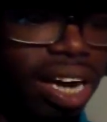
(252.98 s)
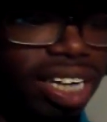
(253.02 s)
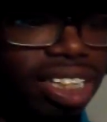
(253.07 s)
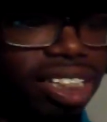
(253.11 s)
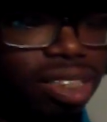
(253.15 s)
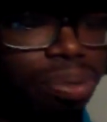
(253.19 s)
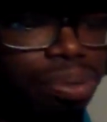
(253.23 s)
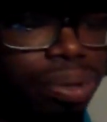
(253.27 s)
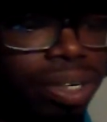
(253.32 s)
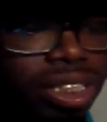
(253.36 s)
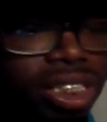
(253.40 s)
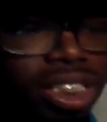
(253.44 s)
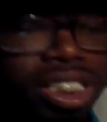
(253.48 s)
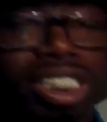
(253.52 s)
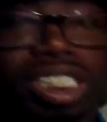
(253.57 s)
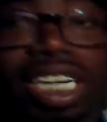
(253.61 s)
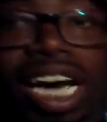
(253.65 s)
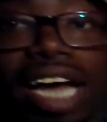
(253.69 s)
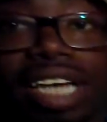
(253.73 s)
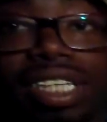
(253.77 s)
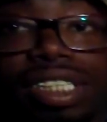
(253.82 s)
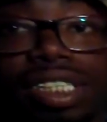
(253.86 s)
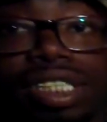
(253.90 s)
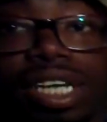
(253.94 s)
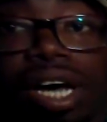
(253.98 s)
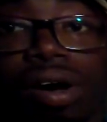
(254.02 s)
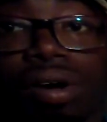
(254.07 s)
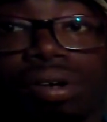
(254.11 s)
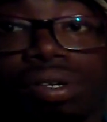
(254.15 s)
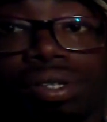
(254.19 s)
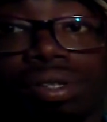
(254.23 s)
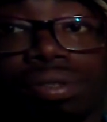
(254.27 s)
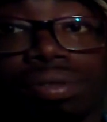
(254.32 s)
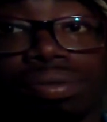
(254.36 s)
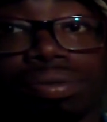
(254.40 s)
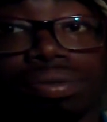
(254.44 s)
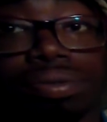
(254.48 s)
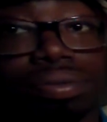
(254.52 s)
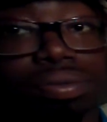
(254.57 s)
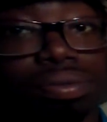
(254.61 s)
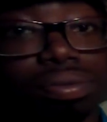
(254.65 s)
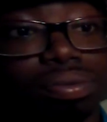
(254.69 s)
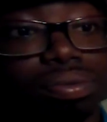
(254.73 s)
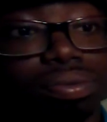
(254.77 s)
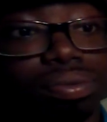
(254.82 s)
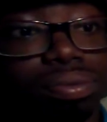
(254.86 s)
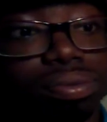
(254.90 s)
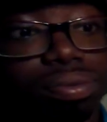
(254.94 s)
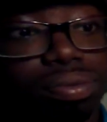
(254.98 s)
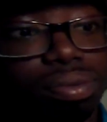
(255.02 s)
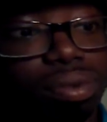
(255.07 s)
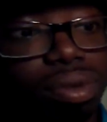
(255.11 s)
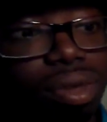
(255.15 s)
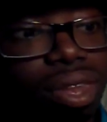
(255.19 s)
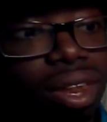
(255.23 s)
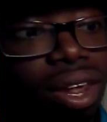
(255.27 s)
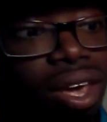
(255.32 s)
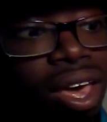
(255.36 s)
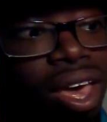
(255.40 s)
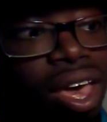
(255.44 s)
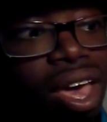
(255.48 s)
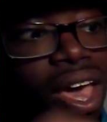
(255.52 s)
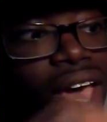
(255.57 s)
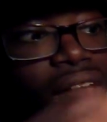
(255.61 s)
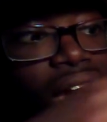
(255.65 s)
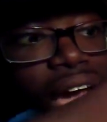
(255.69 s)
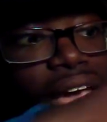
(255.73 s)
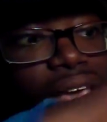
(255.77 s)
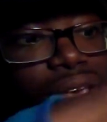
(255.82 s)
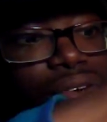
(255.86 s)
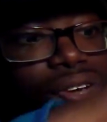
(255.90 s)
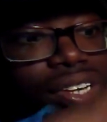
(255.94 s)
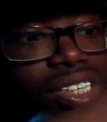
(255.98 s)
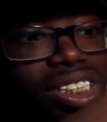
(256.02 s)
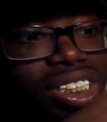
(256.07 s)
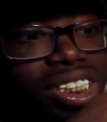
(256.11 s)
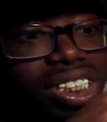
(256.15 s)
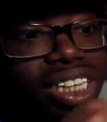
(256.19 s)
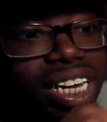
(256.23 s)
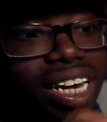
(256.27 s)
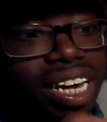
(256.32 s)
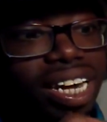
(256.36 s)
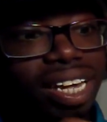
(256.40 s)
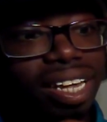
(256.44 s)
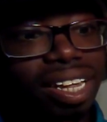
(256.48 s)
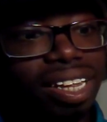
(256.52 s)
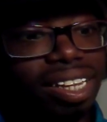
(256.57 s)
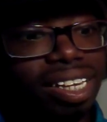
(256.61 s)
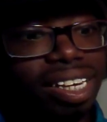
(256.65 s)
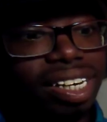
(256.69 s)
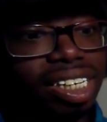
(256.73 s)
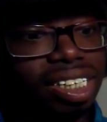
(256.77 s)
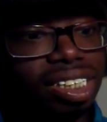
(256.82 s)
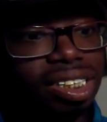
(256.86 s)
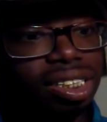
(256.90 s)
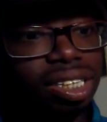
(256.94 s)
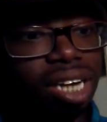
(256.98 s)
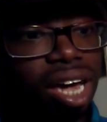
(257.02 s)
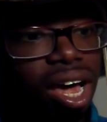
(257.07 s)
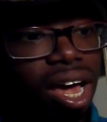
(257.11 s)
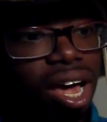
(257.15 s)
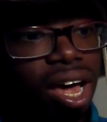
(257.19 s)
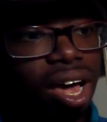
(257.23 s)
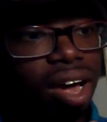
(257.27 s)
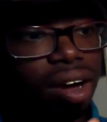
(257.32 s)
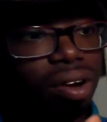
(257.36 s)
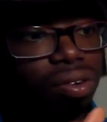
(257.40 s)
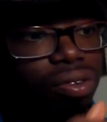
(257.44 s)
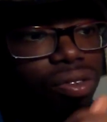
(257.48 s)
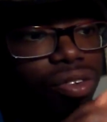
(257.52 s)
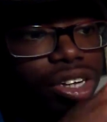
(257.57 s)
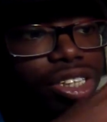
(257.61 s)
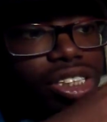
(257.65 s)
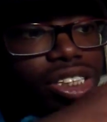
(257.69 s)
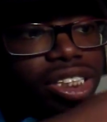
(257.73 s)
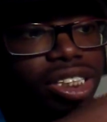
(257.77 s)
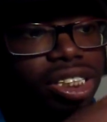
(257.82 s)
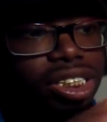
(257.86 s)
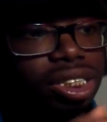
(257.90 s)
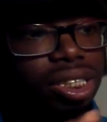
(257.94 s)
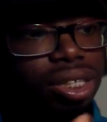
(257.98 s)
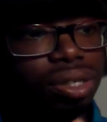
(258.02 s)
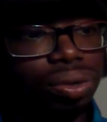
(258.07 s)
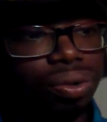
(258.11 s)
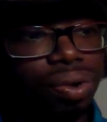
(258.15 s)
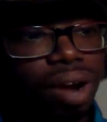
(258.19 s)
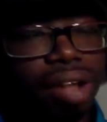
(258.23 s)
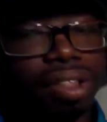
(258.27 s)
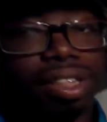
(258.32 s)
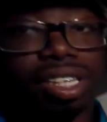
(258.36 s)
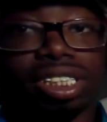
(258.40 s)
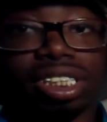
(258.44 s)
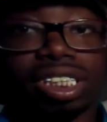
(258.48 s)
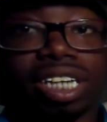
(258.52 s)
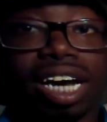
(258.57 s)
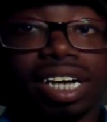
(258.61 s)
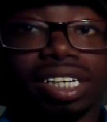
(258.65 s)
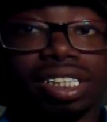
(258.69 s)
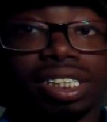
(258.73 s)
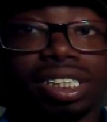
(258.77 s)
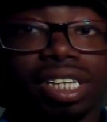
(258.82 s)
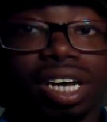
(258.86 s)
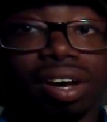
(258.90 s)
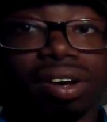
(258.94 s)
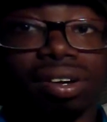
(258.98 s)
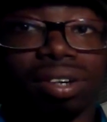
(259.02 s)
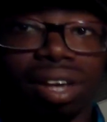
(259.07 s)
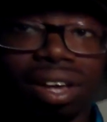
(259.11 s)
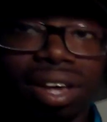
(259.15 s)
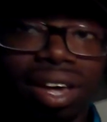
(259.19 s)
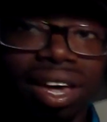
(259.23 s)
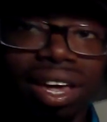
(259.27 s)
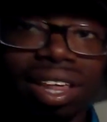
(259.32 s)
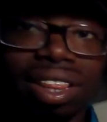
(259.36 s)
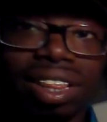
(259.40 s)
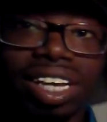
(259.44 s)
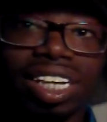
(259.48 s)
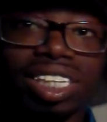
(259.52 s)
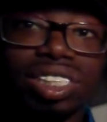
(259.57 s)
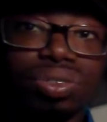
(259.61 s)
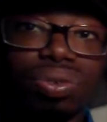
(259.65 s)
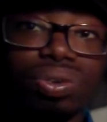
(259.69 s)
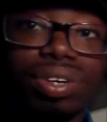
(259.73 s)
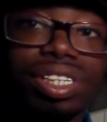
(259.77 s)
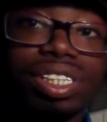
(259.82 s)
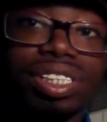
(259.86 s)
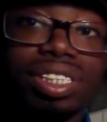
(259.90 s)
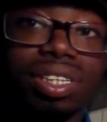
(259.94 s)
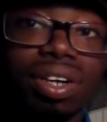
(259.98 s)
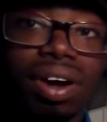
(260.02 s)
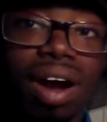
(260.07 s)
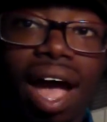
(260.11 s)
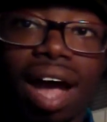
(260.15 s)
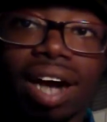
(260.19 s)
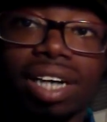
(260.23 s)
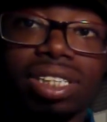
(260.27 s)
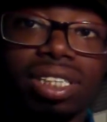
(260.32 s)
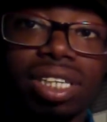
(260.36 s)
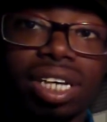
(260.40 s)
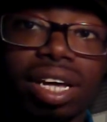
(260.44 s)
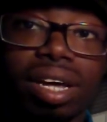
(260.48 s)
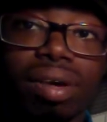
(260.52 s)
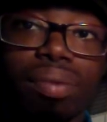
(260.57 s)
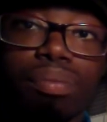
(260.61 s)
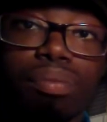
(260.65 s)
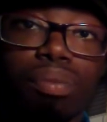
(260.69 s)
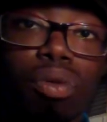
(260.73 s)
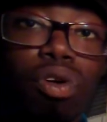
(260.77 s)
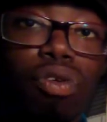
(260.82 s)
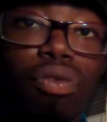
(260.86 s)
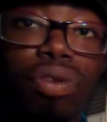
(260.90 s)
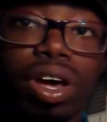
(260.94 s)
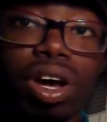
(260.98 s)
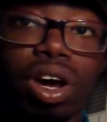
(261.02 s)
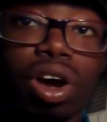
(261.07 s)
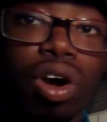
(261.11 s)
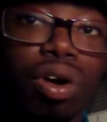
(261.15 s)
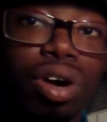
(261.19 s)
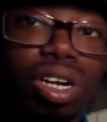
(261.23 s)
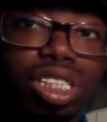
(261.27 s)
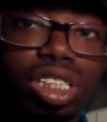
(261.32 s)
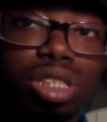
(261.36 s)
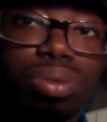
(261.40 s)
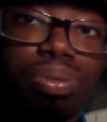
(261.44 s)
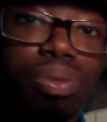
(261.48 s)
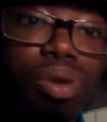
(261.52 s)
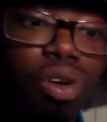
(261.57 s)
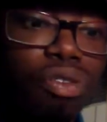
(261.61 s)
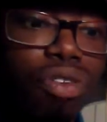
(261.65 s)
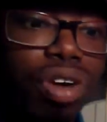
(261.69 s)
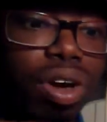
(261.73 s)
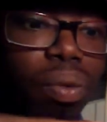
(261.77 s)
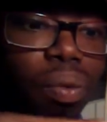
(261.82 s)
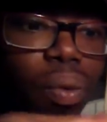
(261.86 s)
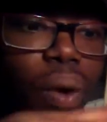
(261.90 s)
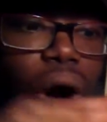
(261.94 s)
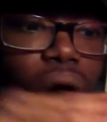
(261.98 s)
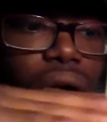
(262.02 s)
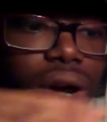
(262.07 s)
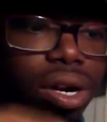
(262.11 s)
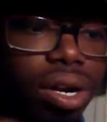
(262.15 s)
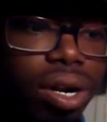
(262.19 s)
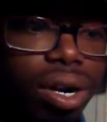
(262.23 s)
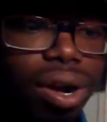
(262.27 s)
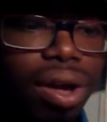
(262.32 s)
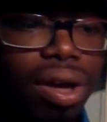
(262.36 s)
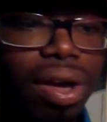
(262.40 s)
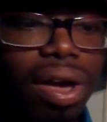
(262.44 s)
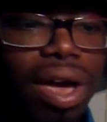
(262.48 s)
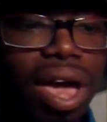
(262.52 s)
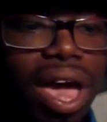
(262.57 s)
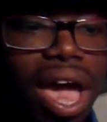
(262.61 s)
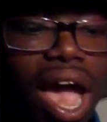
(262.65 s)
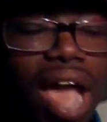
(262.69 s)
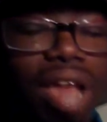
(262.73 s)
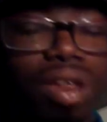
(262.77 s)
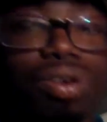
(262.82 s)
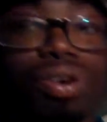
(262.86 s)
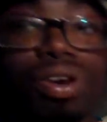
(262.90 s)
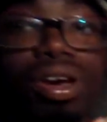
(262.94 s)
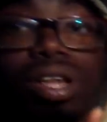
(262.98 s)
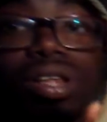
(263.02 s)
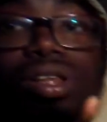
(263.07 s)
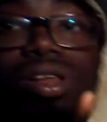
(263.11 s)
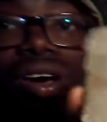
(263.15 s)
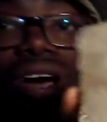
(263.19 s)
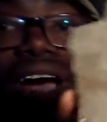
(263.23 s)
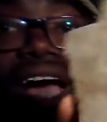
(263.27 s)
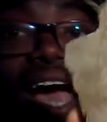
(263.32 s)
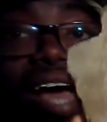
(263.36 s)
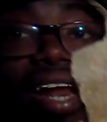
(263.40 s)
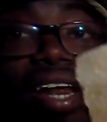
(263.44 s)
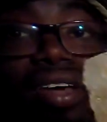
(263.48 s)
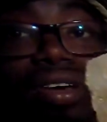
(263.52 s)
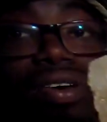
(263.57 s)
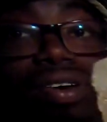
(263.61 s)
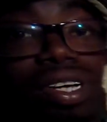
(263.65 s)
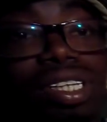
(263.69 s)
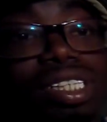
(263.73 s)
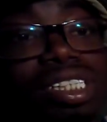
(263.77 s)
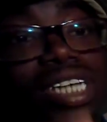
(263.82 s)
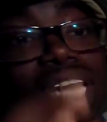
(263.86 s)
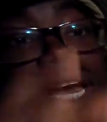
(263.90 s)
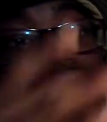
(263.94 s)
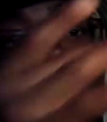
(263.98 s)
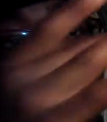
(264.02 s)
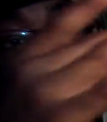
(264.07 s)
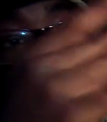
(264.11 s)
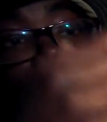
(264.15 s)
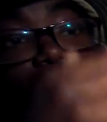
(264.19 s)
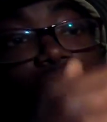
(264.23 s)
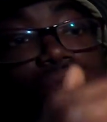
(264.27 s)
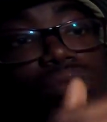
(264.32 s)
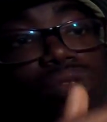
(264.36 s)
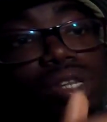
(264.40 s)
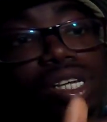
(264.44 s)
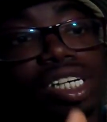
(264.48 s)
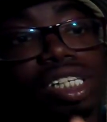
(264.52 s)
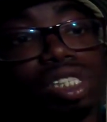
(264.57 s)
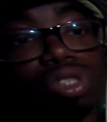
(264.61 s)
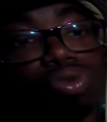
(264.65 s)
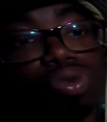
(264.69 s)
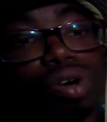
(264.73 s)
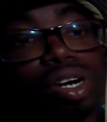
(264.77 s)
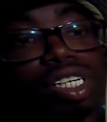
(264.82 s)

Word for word: nice piece of sandstone. And you can see these uh, ridges throughout the sandstone. These ridges are actually moving, currents moving water. And you can look at it and you can say, hmm, these